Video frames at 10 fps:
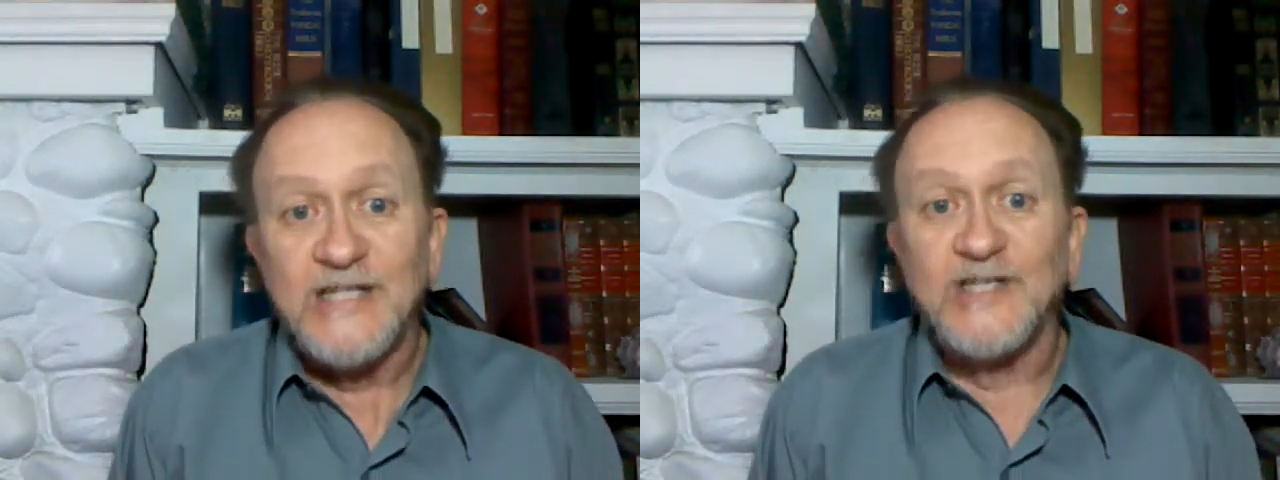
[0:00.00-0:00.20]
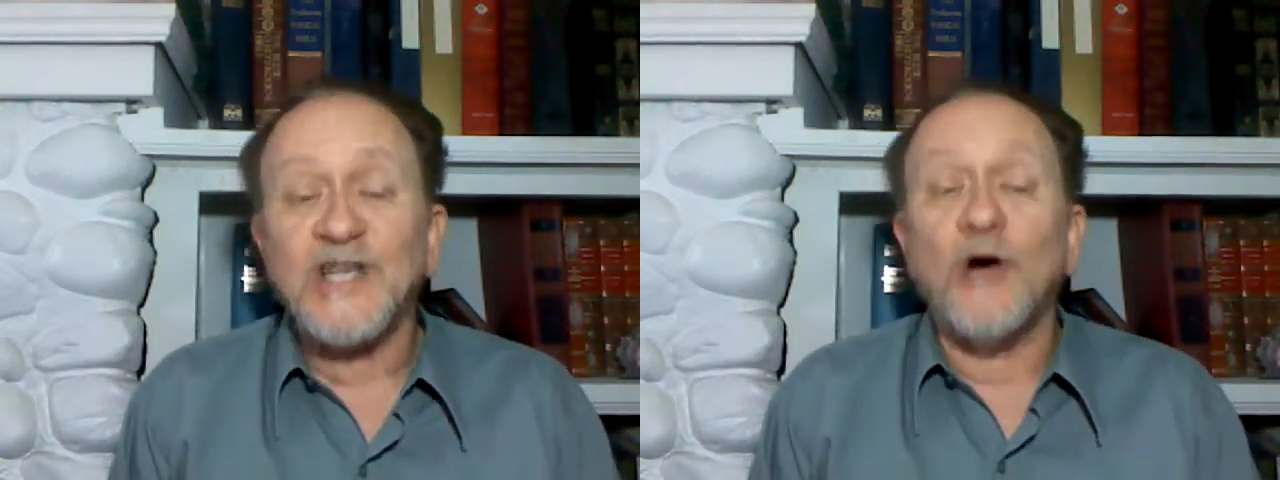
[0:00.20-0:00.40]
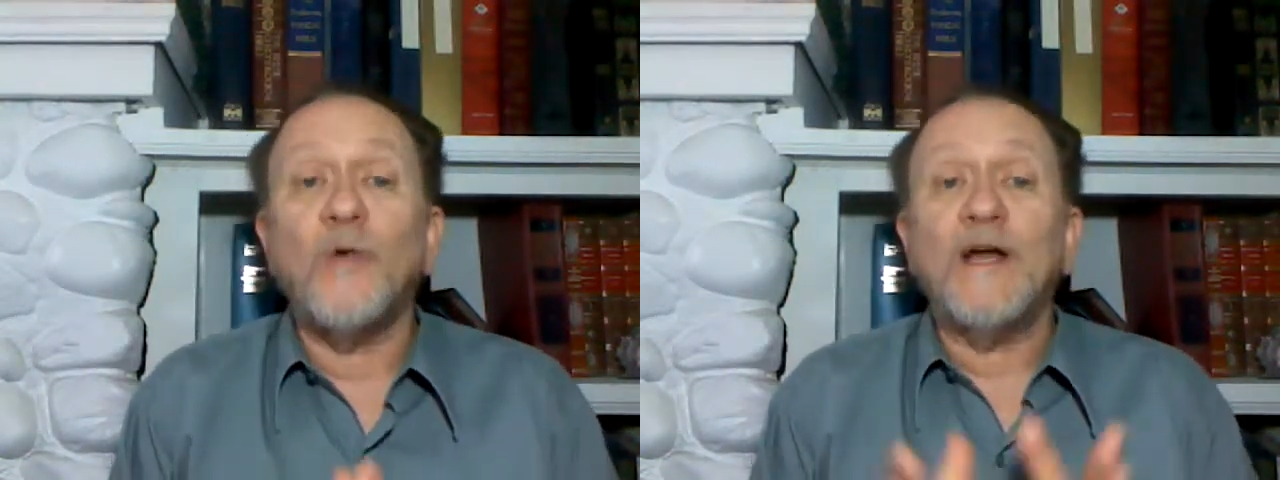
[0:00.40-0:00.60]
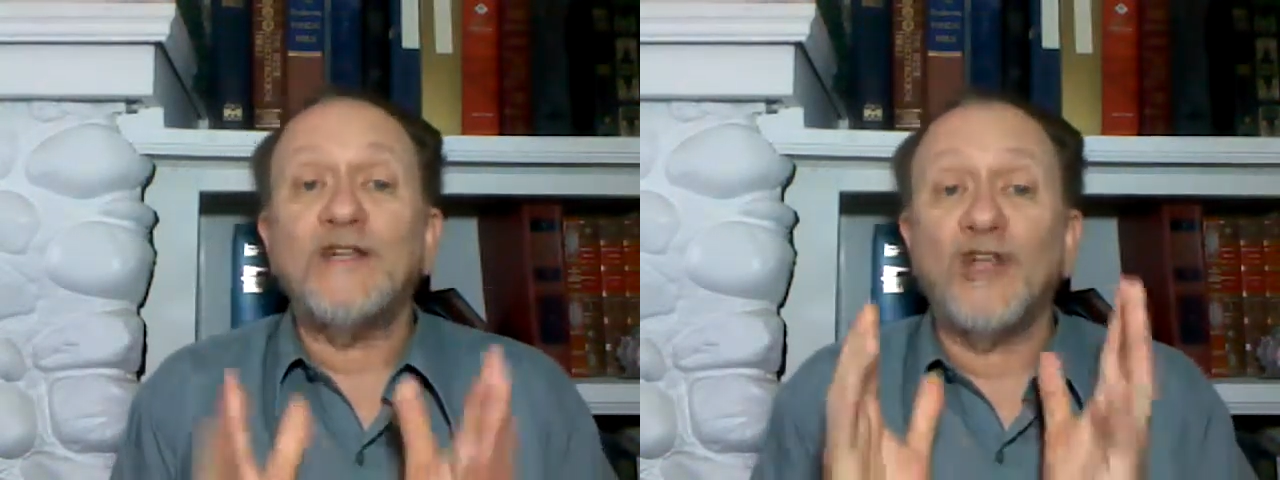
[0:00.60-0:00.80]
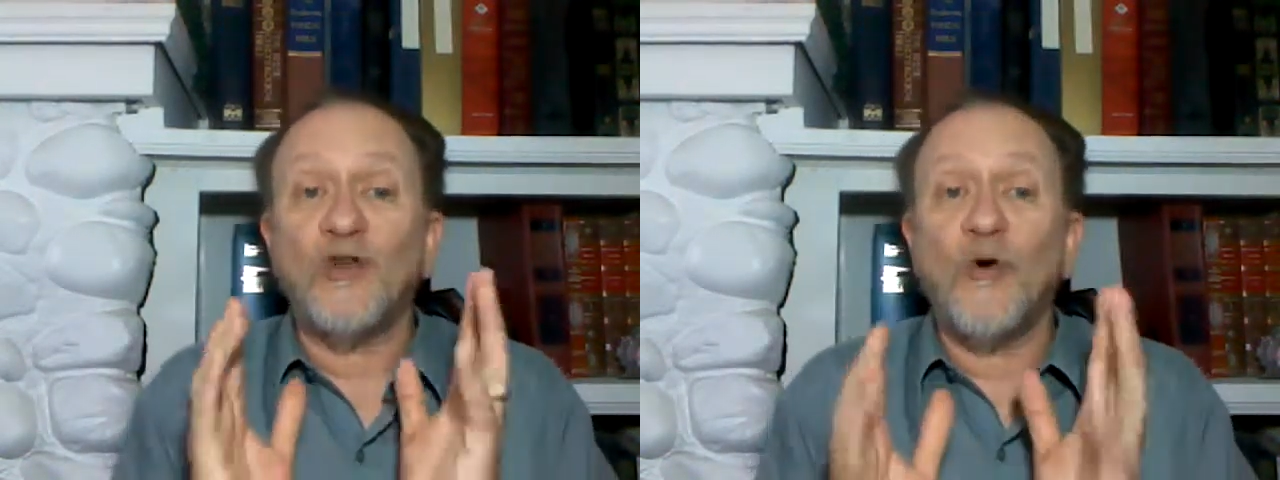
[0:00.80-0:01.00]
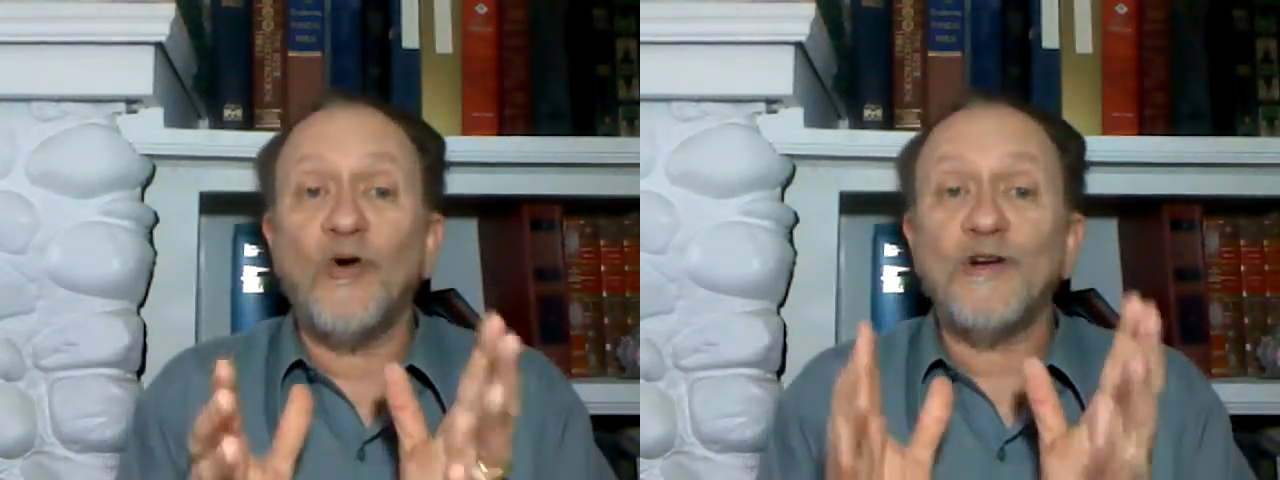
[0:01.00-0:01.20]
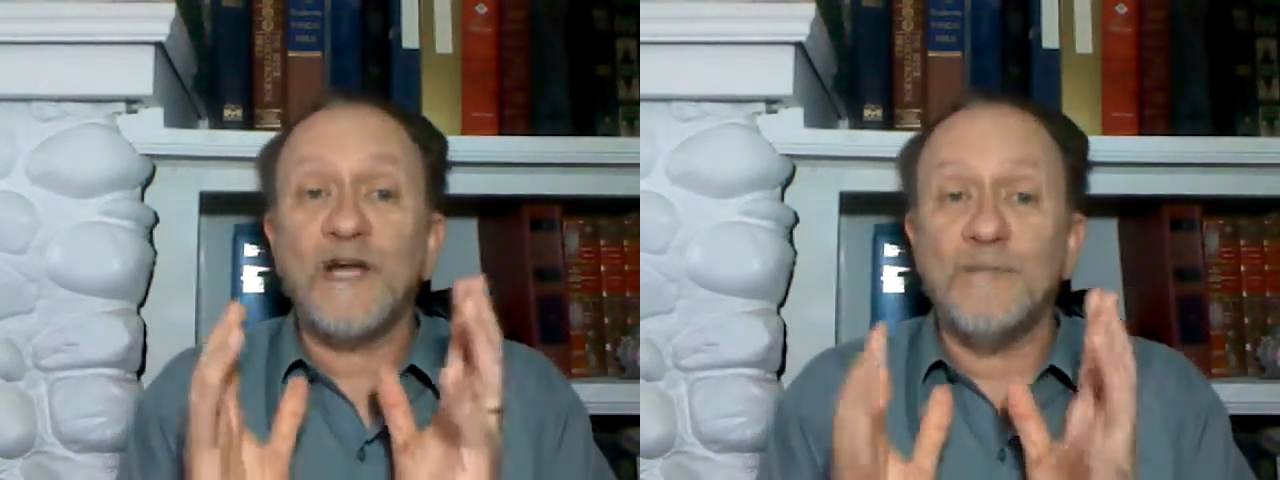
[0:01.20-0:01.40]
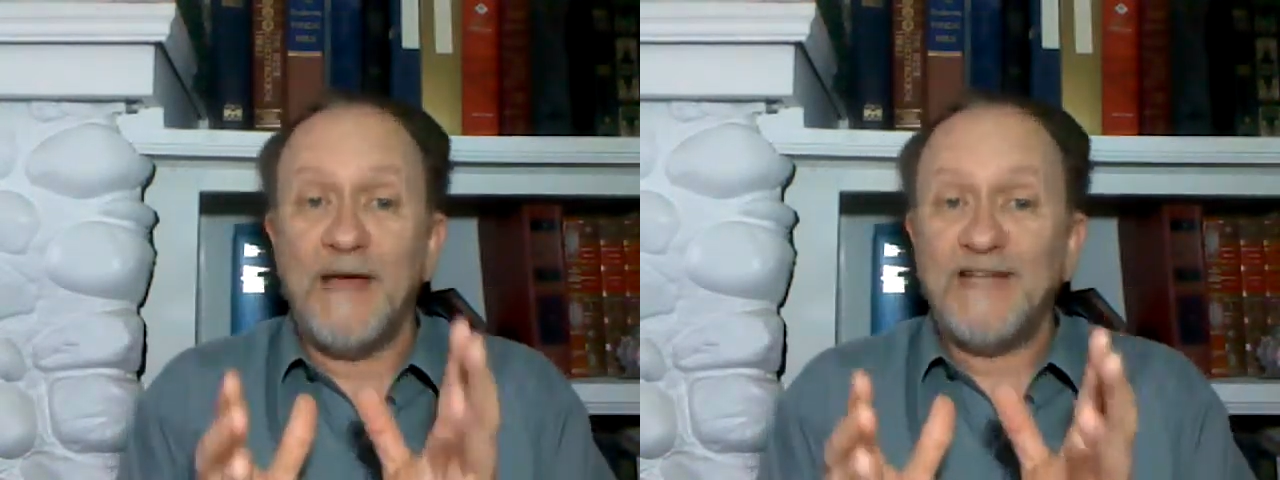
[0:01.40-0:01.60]
So when the Lord
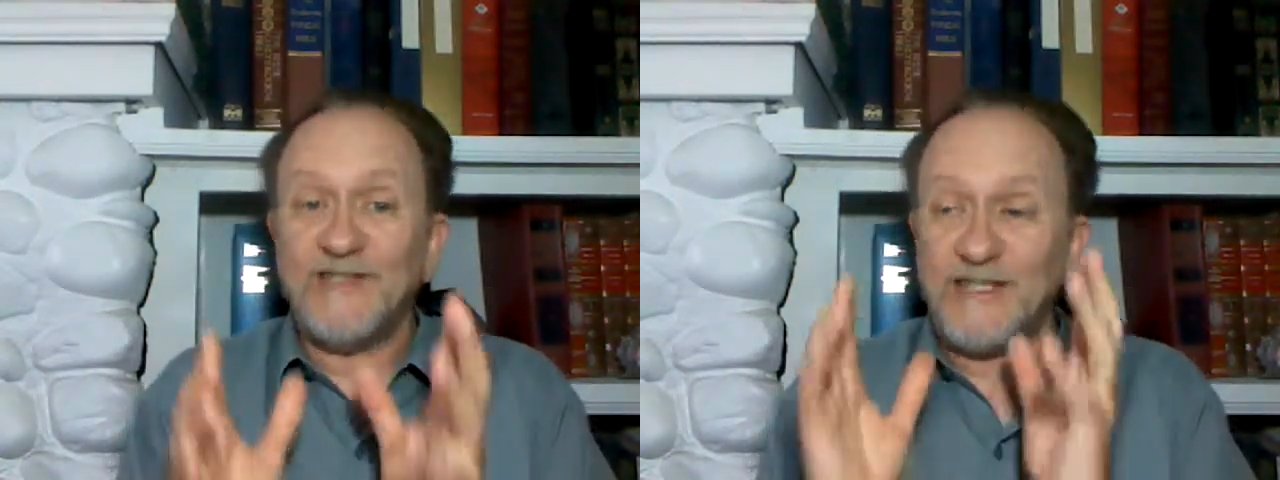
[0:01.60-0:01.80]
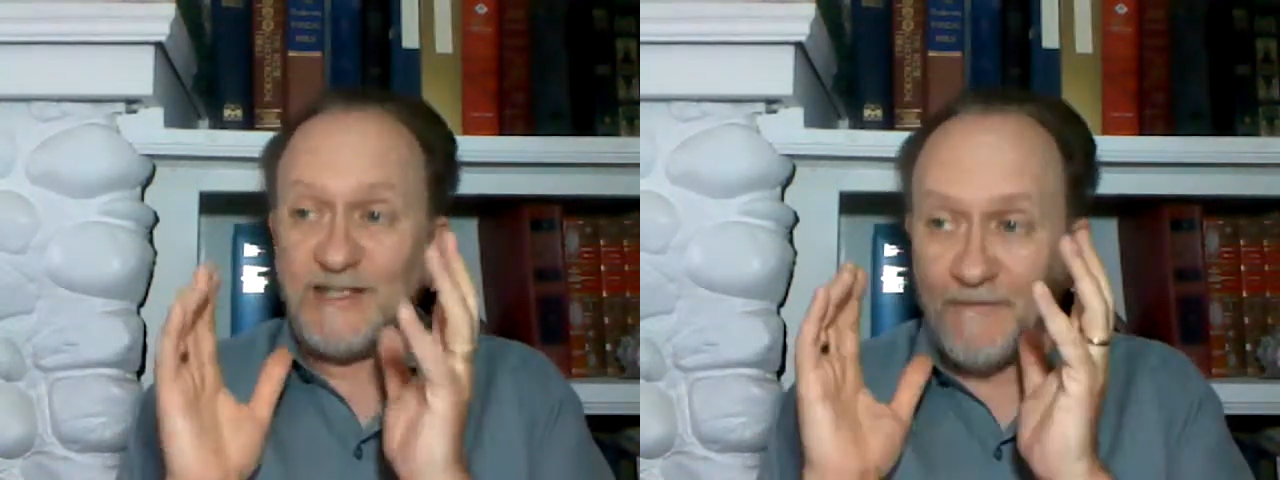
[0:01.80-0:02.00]
commands us